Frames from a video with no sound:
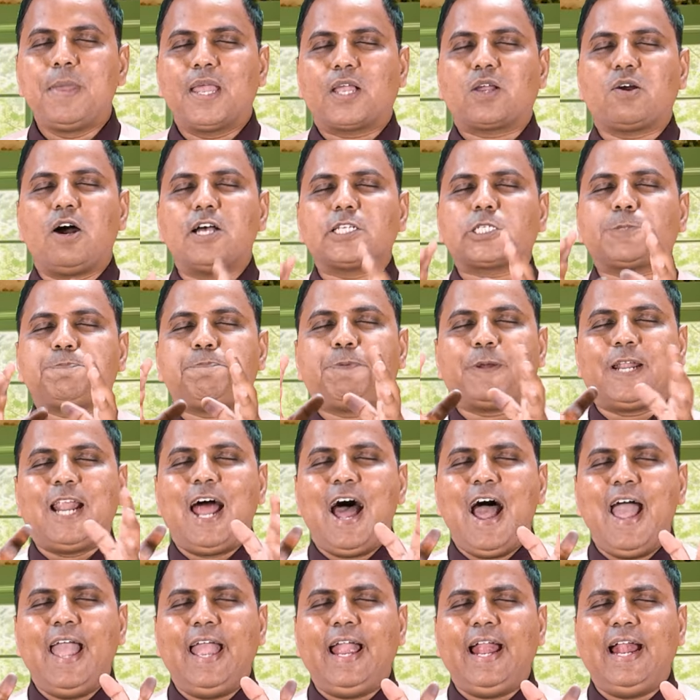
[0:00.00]
Because
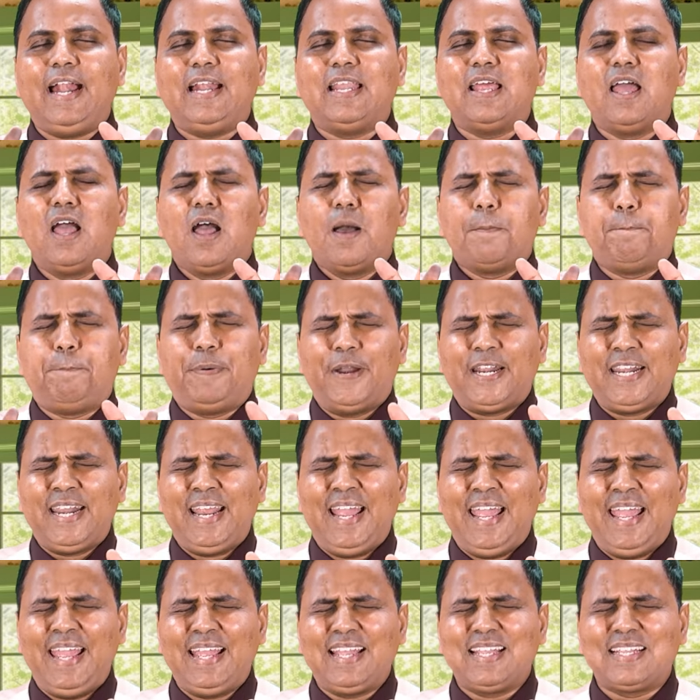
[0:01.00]
pride
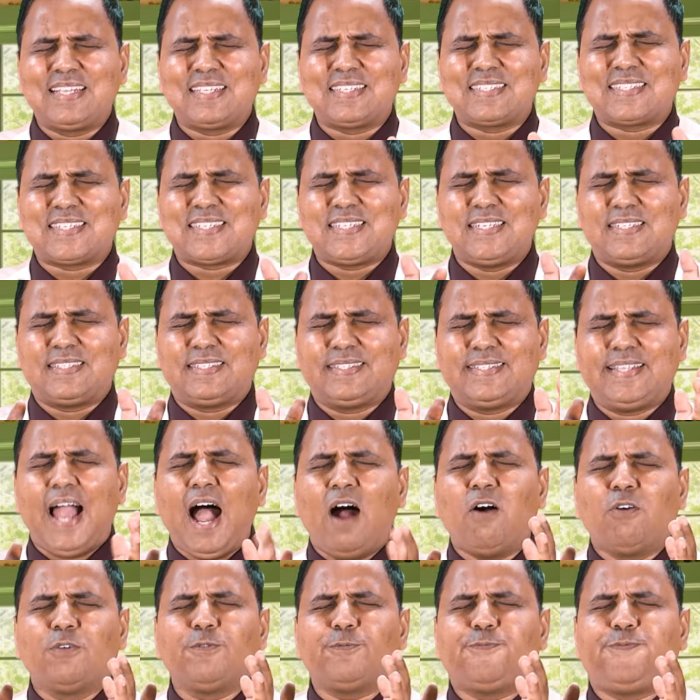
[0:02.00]
brings
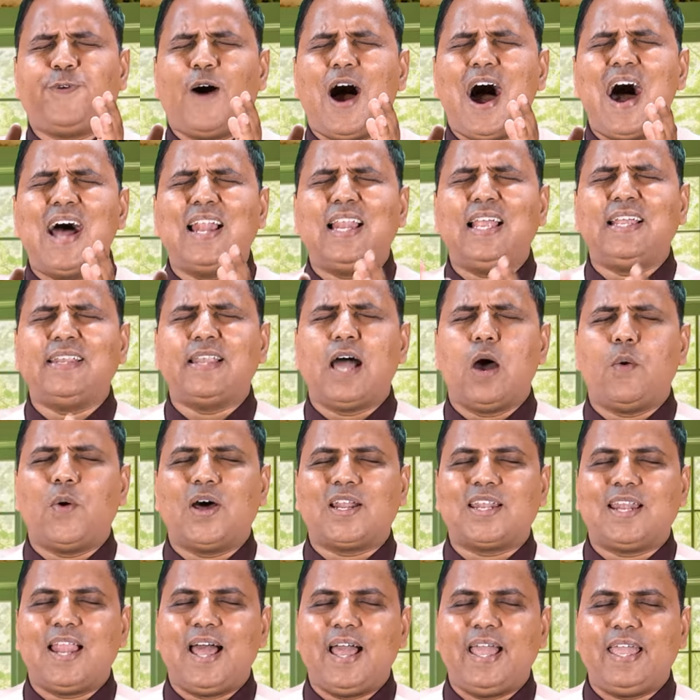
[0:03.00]
downfall in
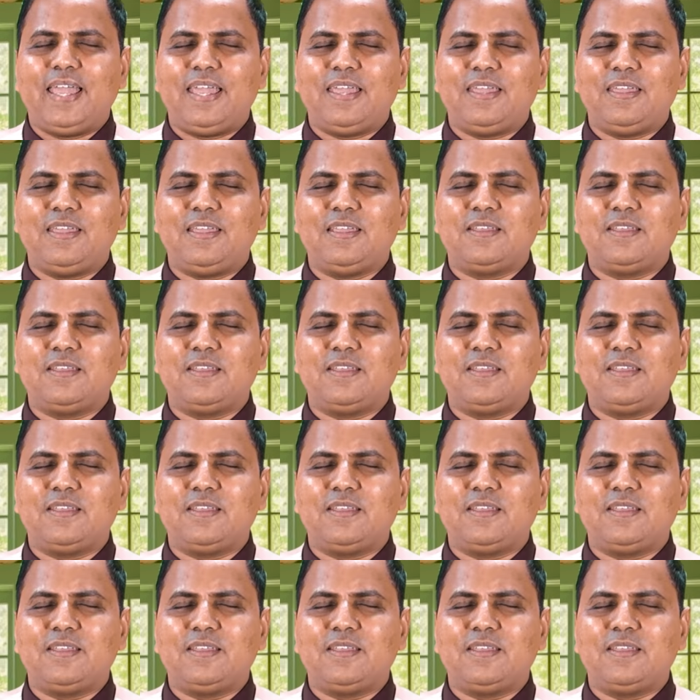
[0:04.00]
our life.